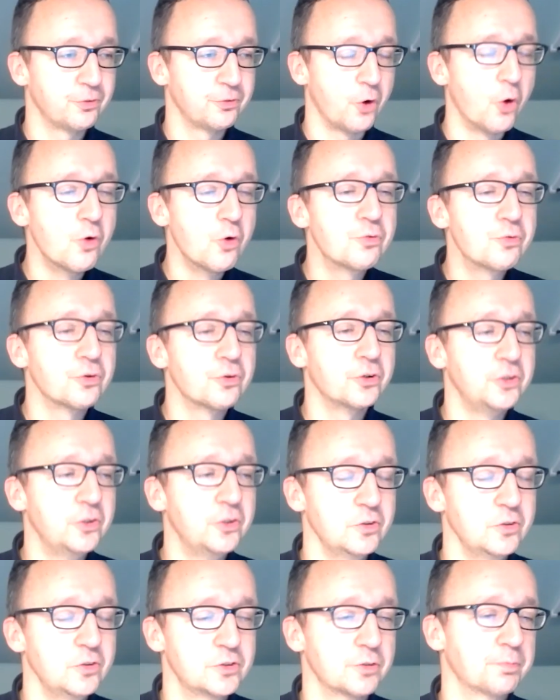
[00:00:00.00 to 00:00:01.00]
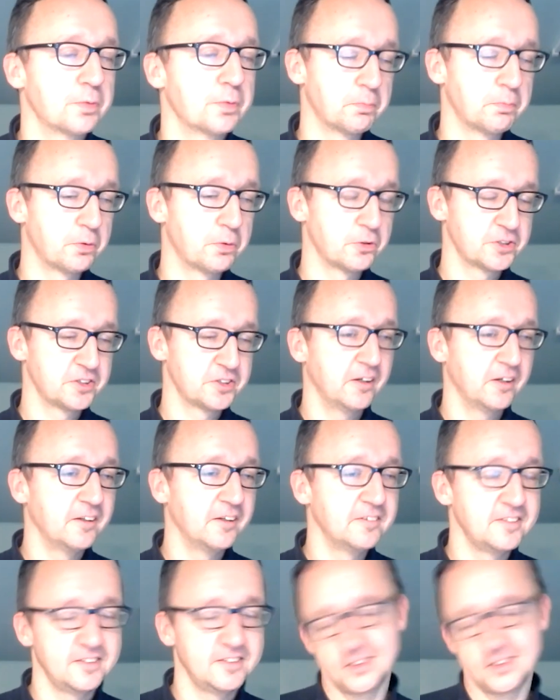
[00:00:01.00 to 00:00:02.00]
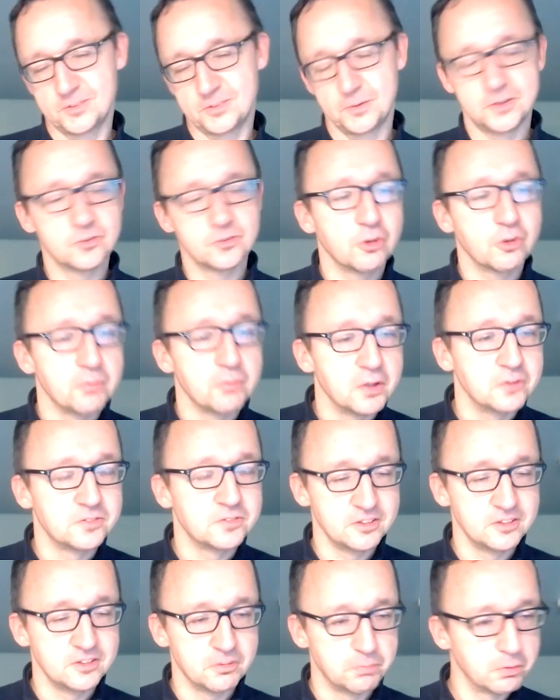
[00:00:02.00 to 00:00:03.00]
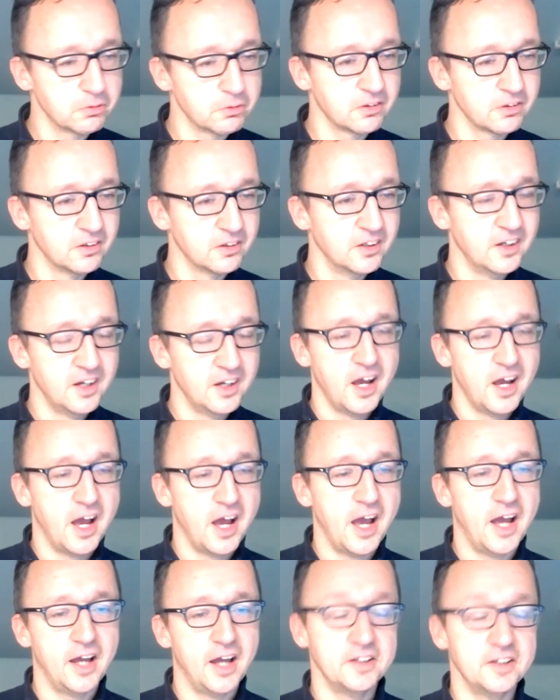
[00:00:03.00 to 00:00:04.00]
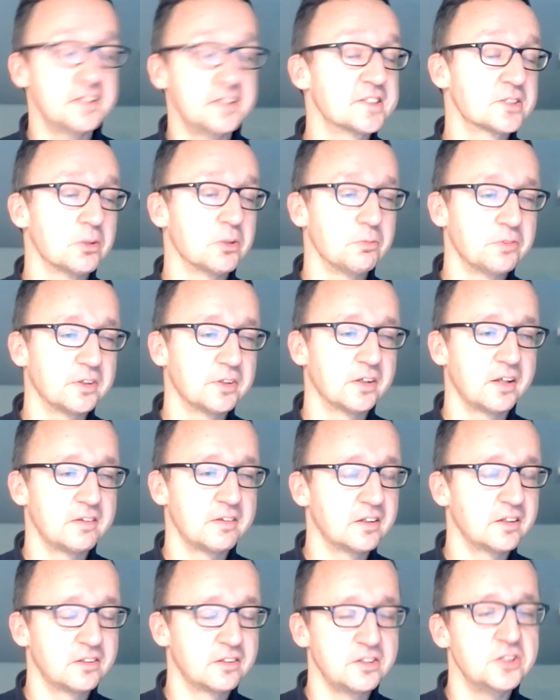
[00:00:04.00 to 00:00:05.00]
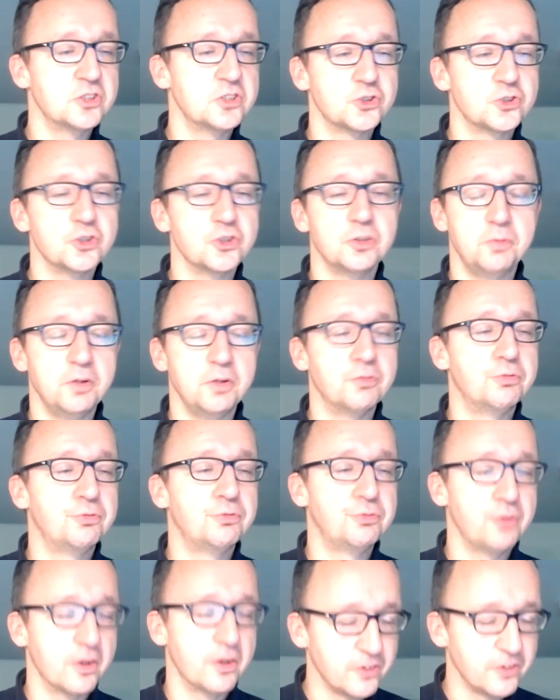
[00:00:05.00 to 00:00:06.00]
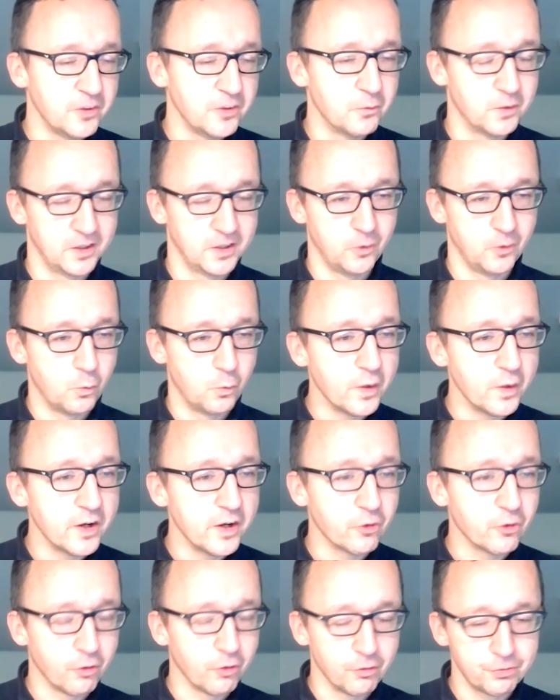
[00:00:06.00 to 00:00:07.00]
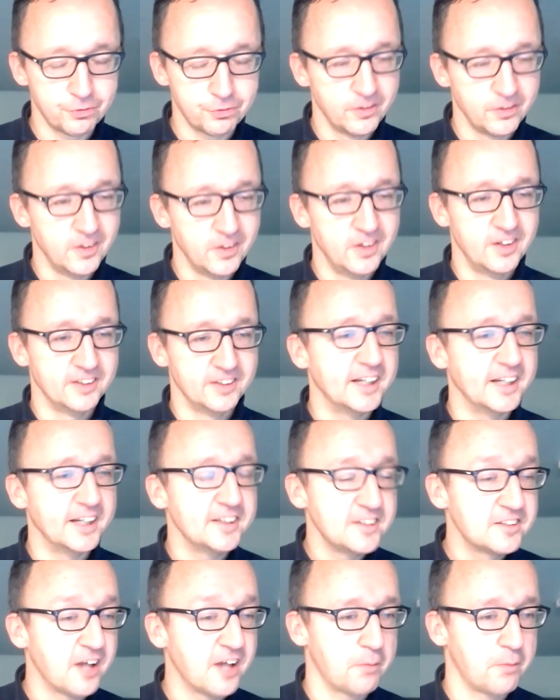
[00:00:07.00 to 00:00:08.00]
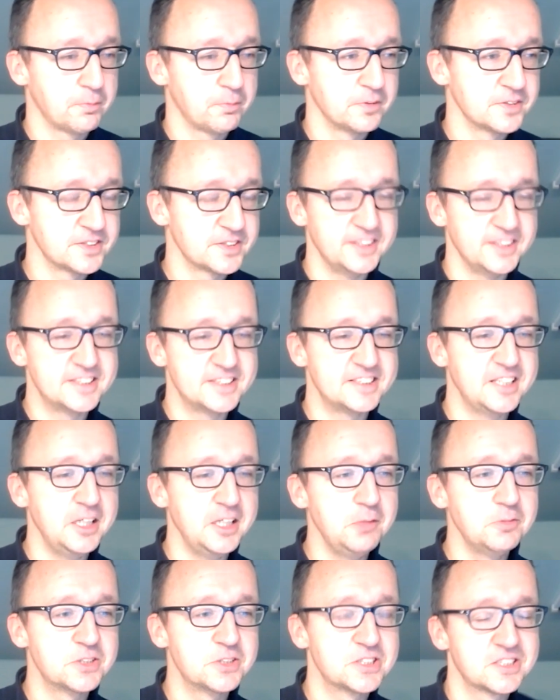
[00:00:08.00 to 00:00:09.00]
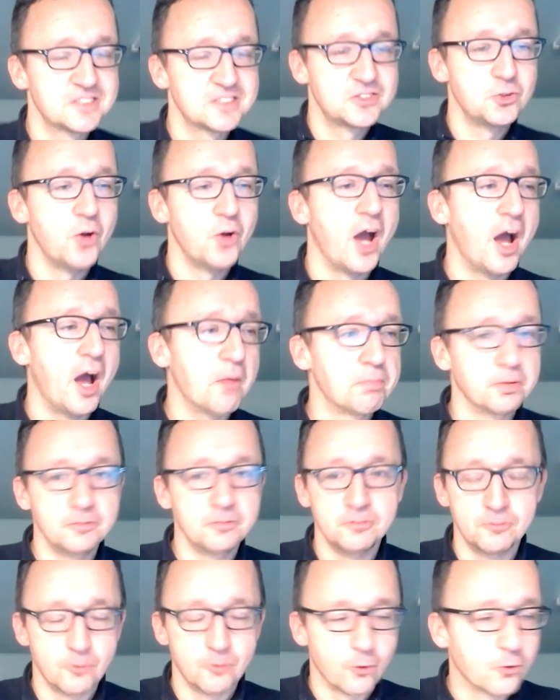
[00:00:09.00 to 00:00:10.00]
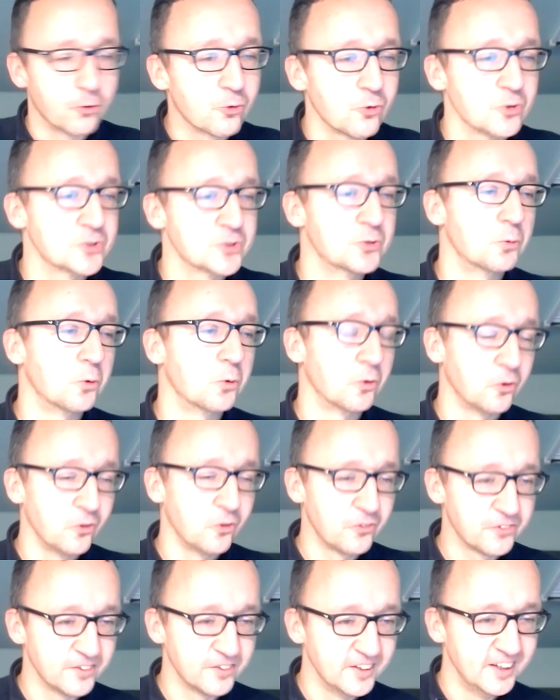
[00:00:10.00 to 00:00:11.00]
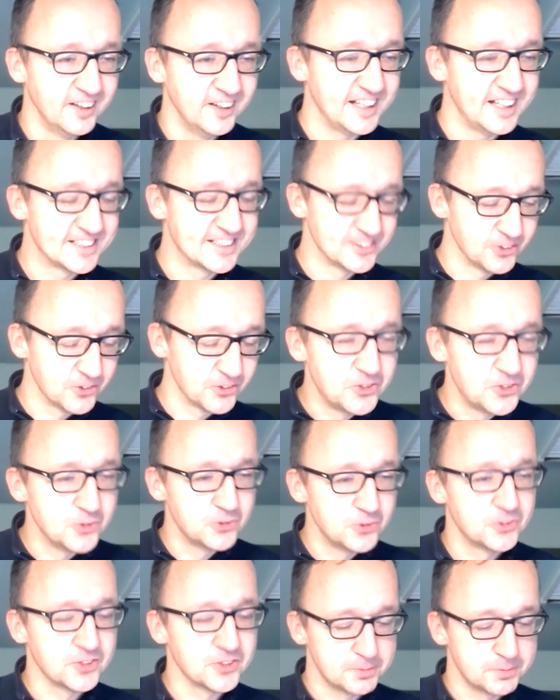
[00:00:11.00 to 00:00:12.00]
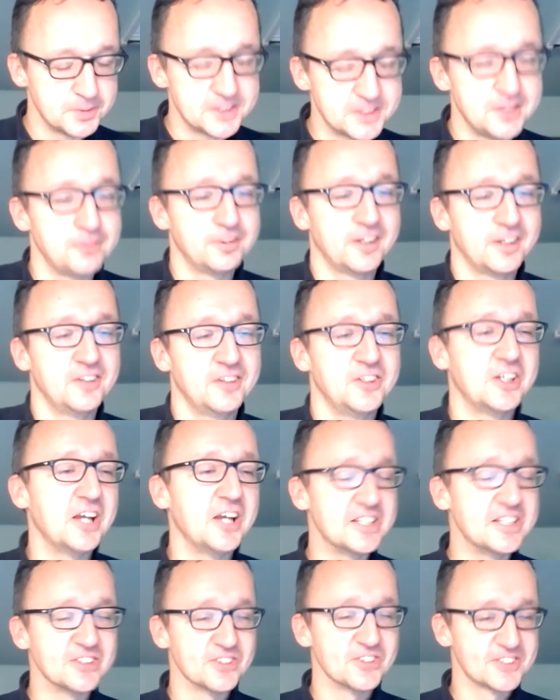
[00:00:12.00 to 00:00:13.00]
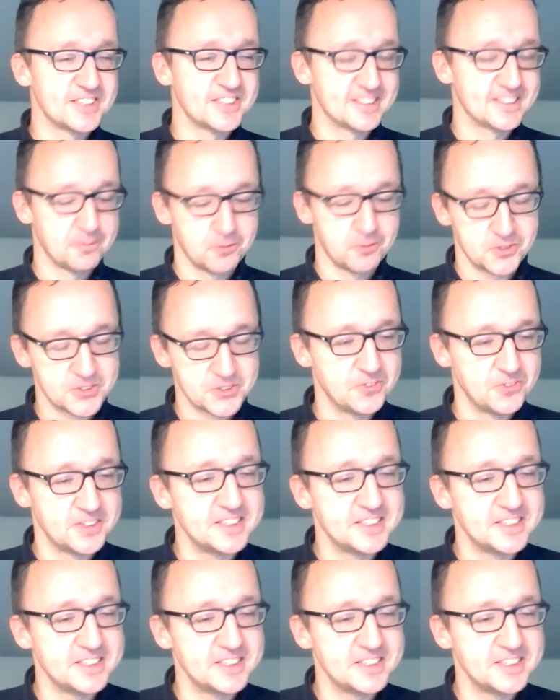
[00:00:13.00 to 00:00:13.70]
overuse of proportionality that we talk about in the book. And it's something I think teachers should be very well aware of, that it happens. It seems to happen across the world. It's not due to a specific educational system or so. It